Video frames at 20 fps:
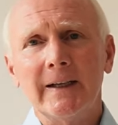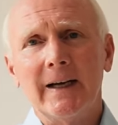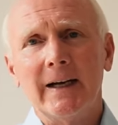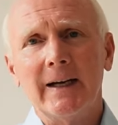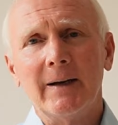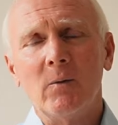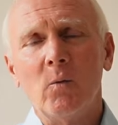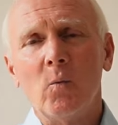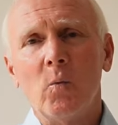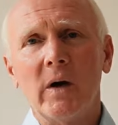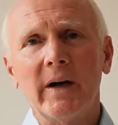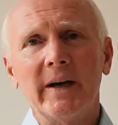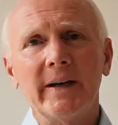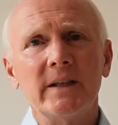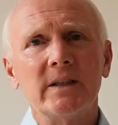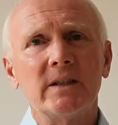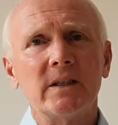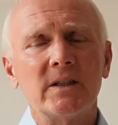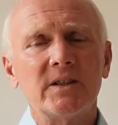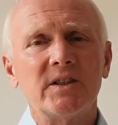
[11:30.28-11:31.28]
Uh,
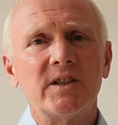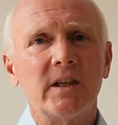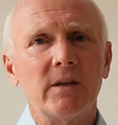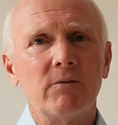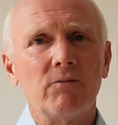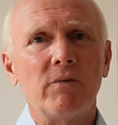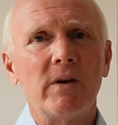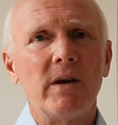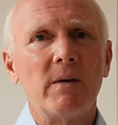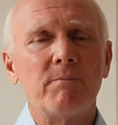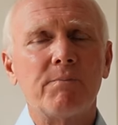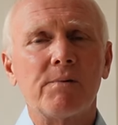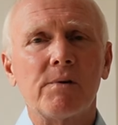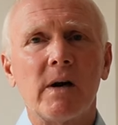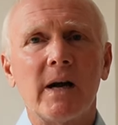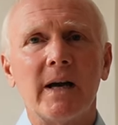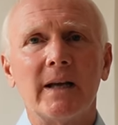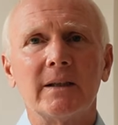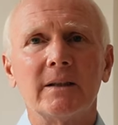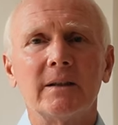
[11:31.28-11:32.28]
why does he
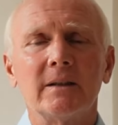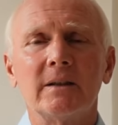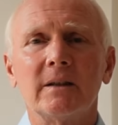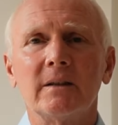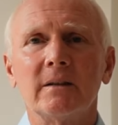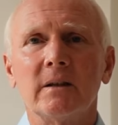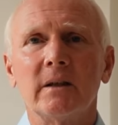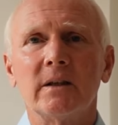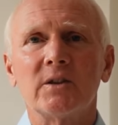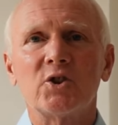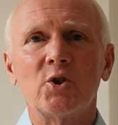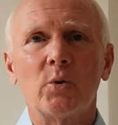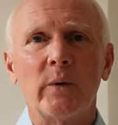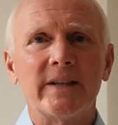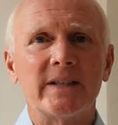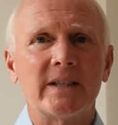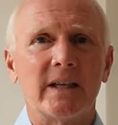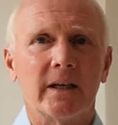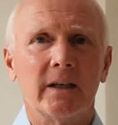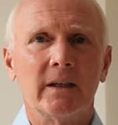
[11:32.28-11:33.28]
rebrand uh,
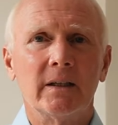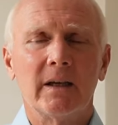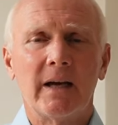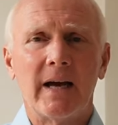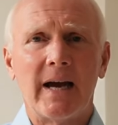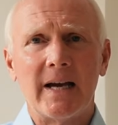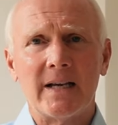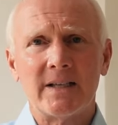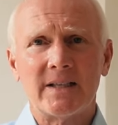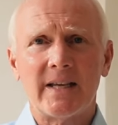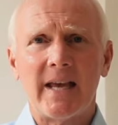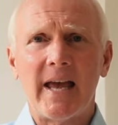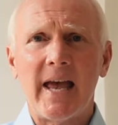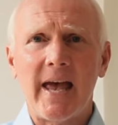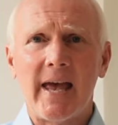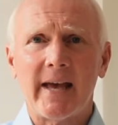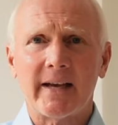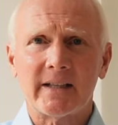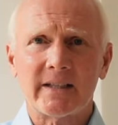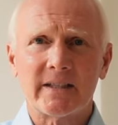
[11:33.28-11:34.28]
Twitter as
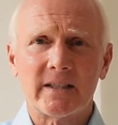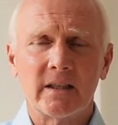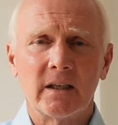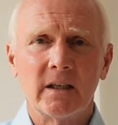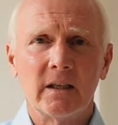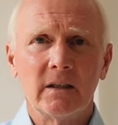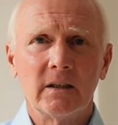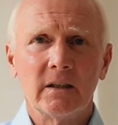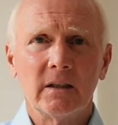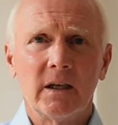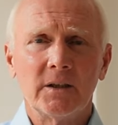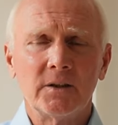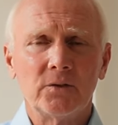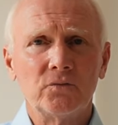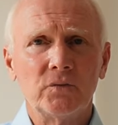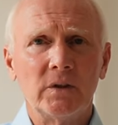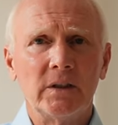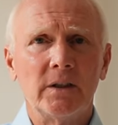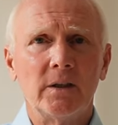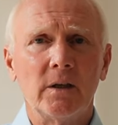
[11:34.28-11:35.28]
X? I
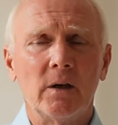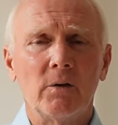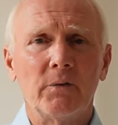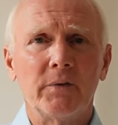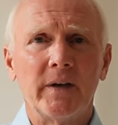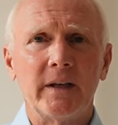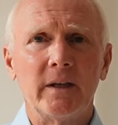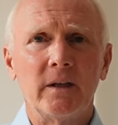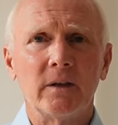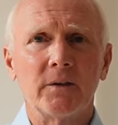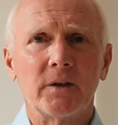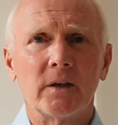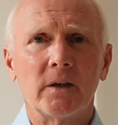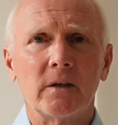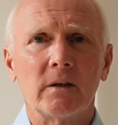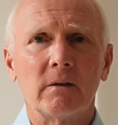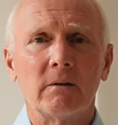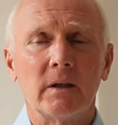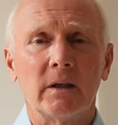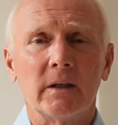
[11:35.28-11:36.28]
don't really know of any other
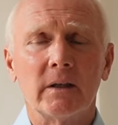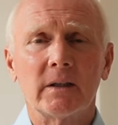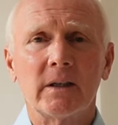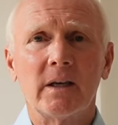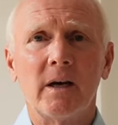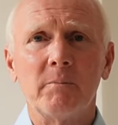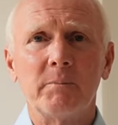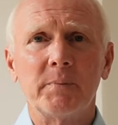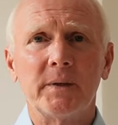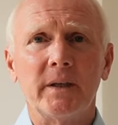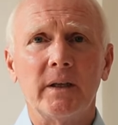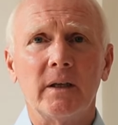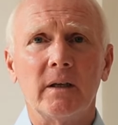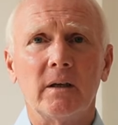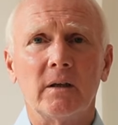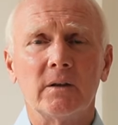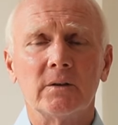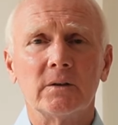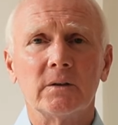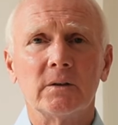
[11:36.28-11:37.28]
uh, company
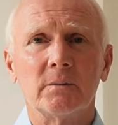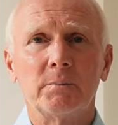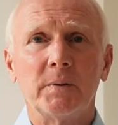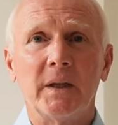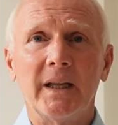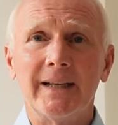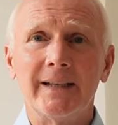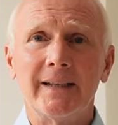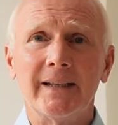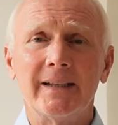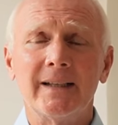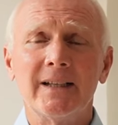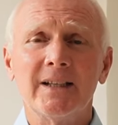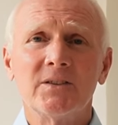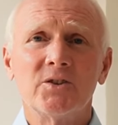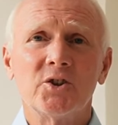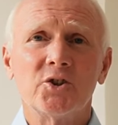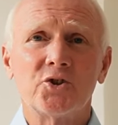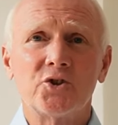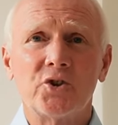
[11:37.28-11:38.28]
on the planet
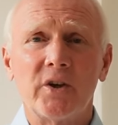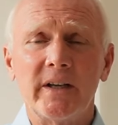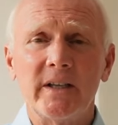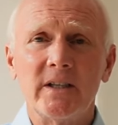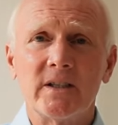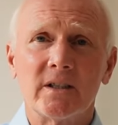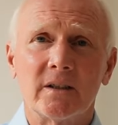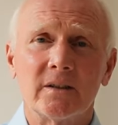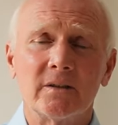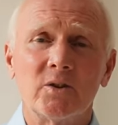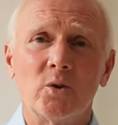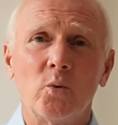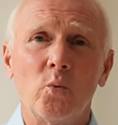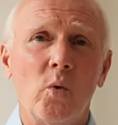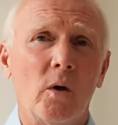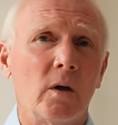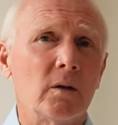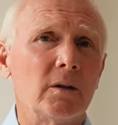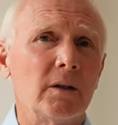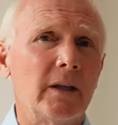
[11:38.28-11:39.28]
that trades under
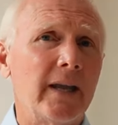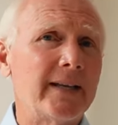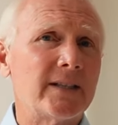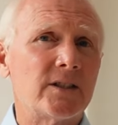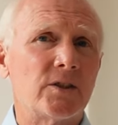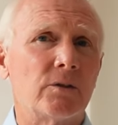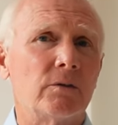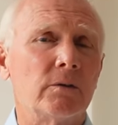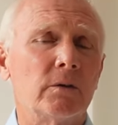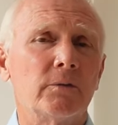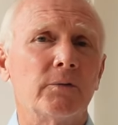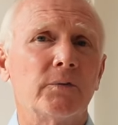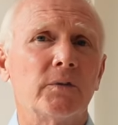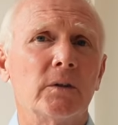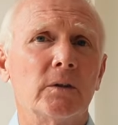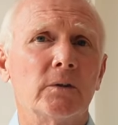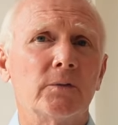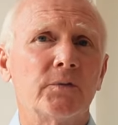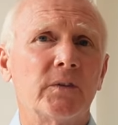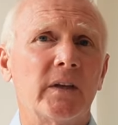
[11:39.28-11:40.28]
one letter of,
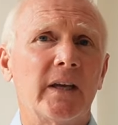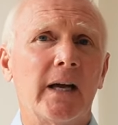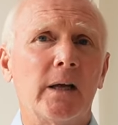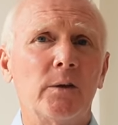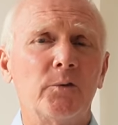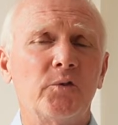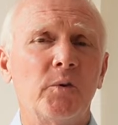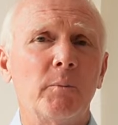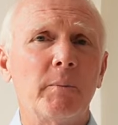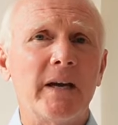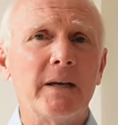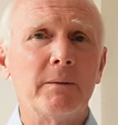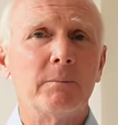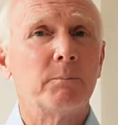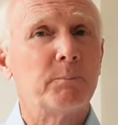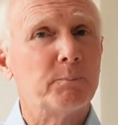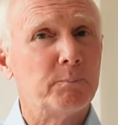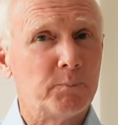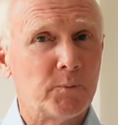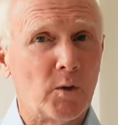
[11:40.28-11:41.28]
of the
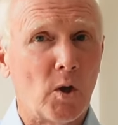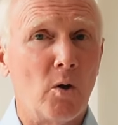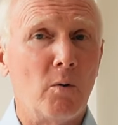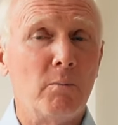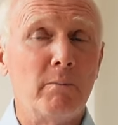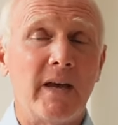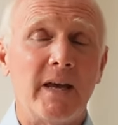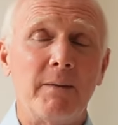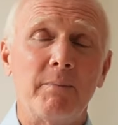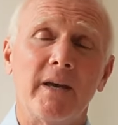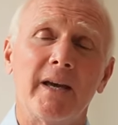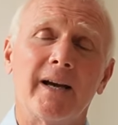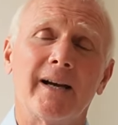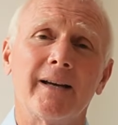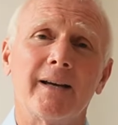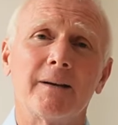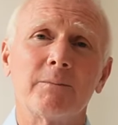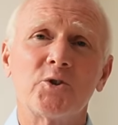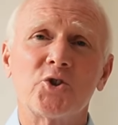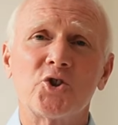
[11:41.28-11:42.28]
alphabet, though maybe
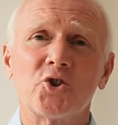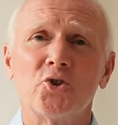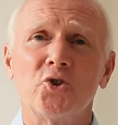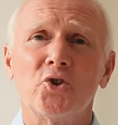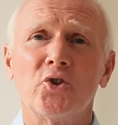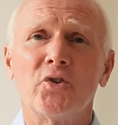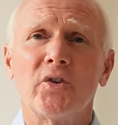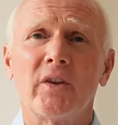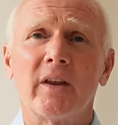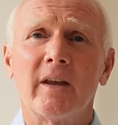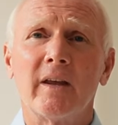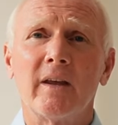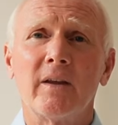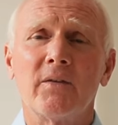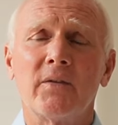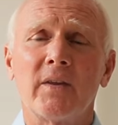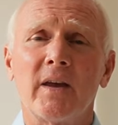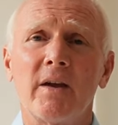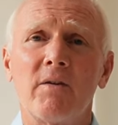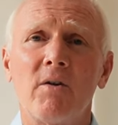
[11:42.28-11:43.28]
I am sure there,
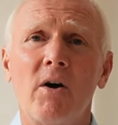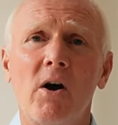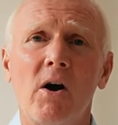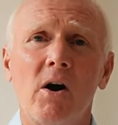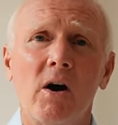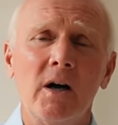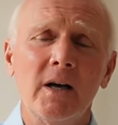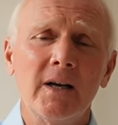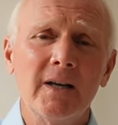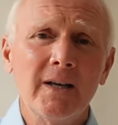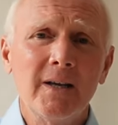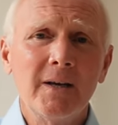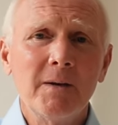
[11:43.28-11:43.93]
there are.